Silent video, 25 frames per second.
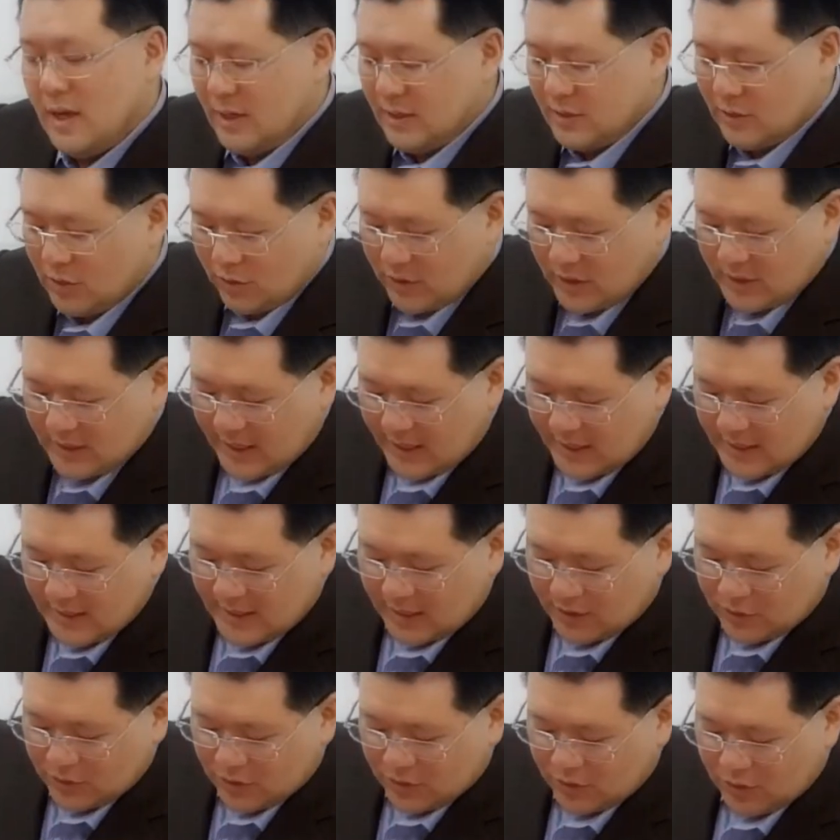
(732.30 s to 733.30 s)
So the studies
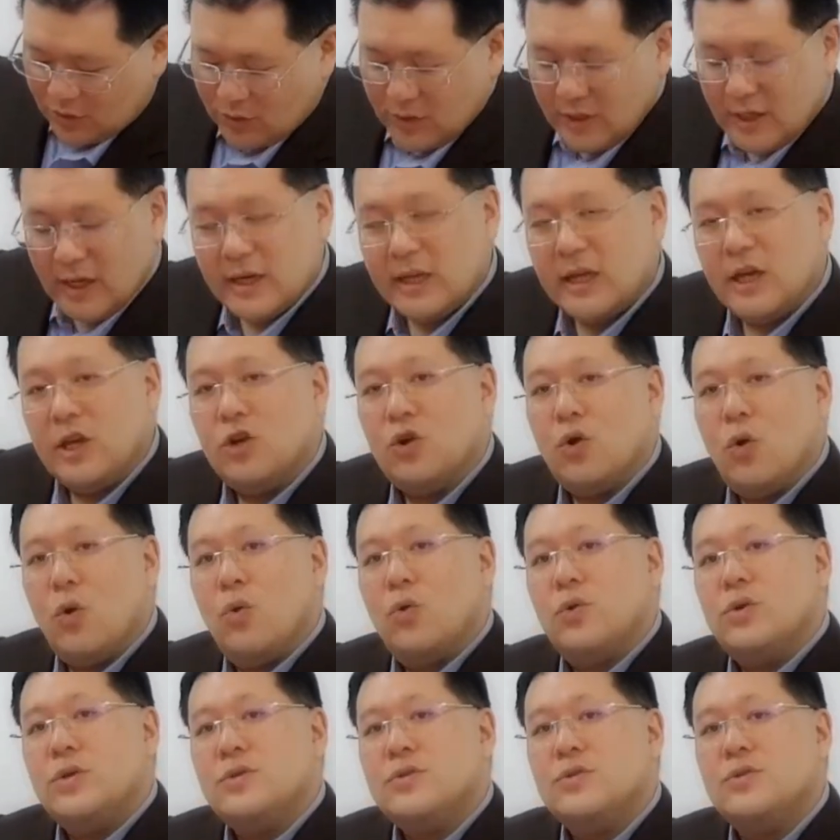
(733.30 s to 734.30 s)
actually show that in
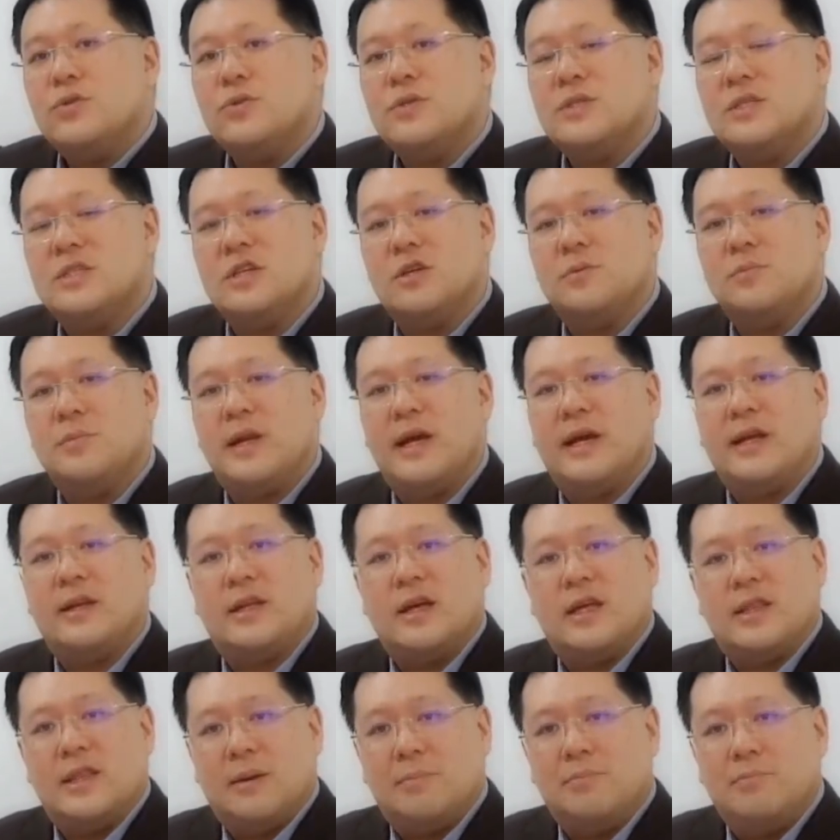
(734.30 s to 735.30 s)
order to stimulate
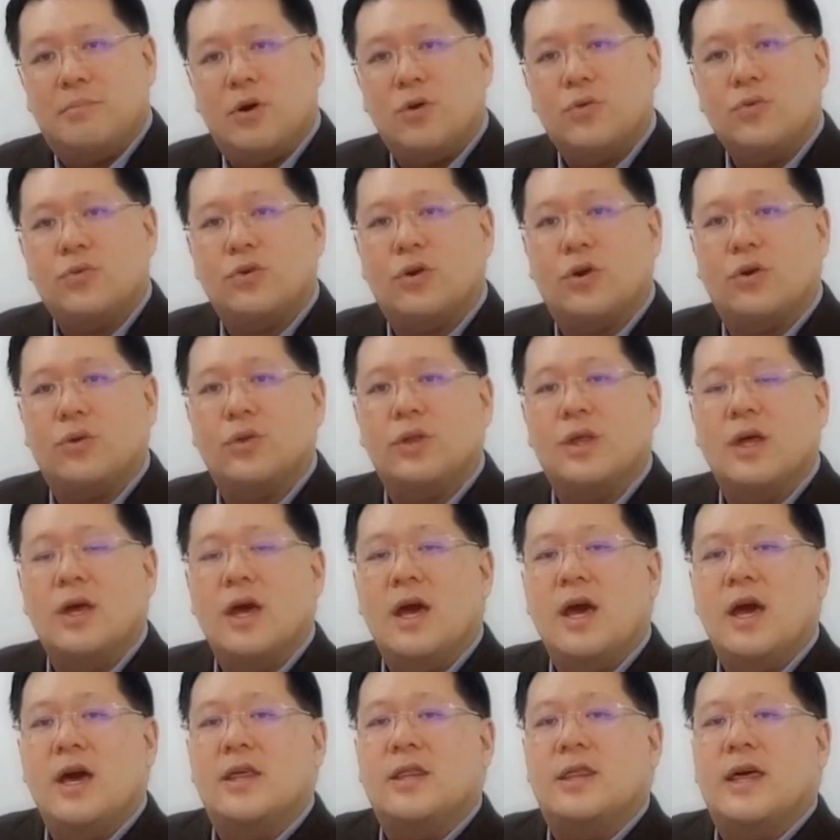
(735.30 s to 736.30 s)
that bone growth,
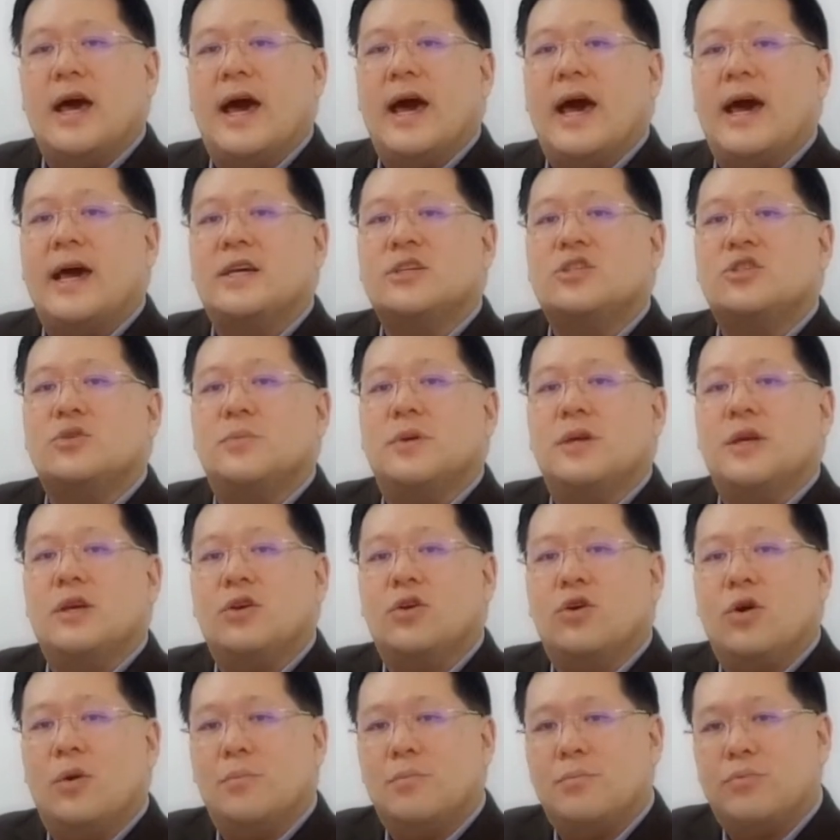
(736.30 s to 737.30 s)
there has to be
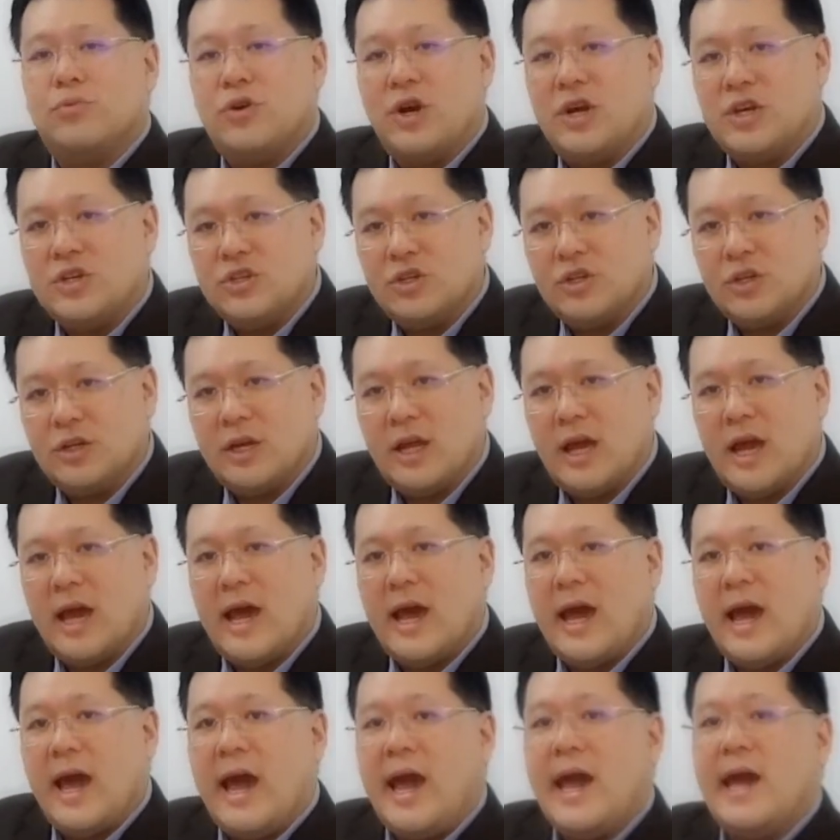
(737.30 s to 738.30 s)
compression
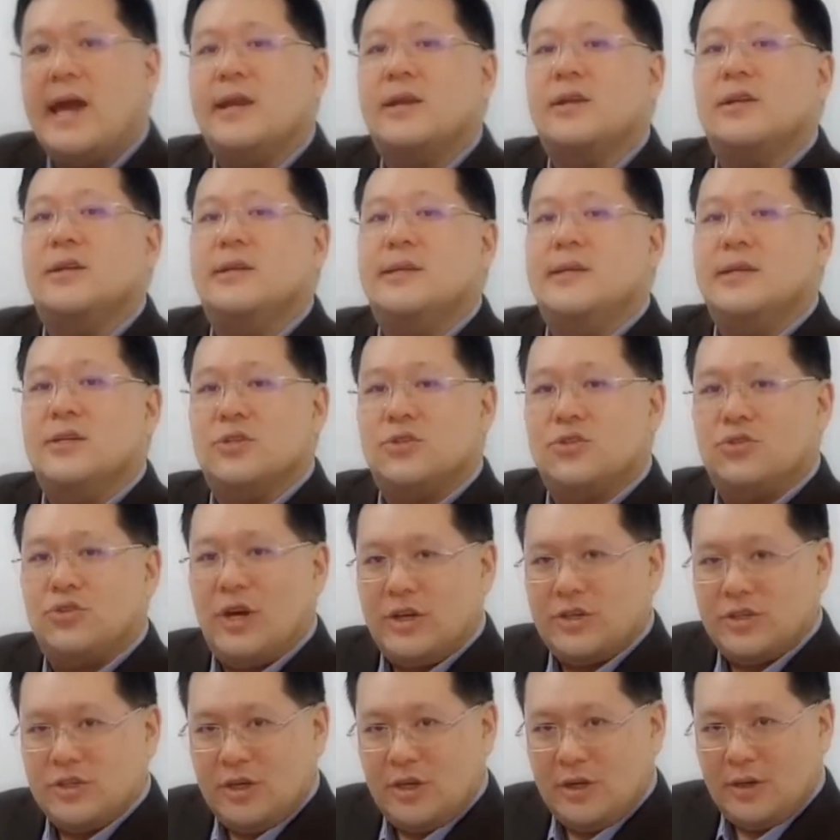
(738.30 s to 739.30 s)
and
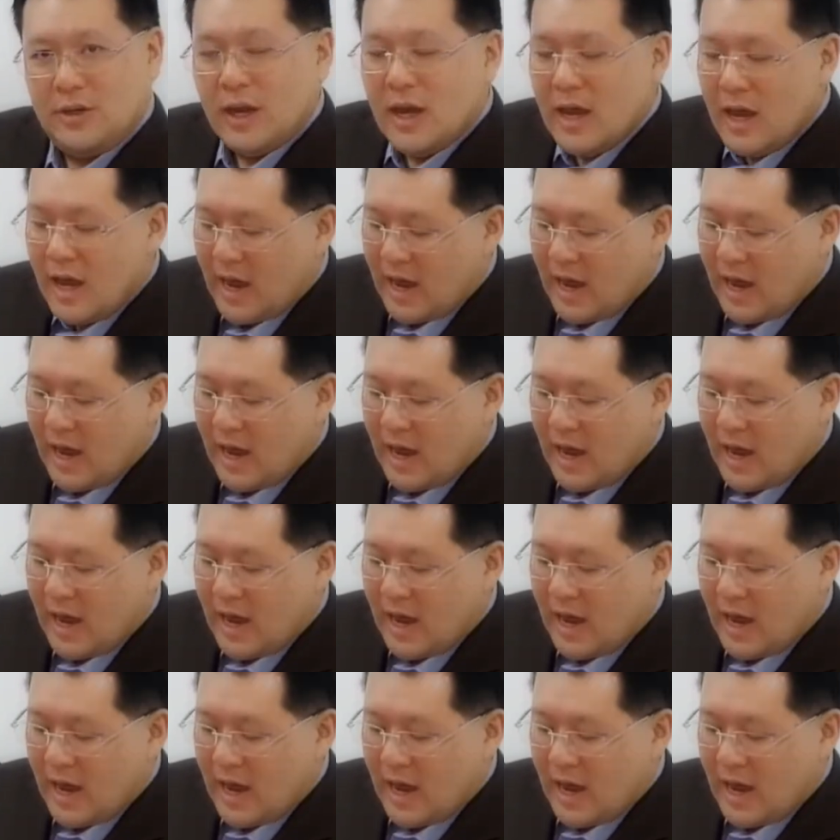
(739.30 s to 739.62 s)
distraction.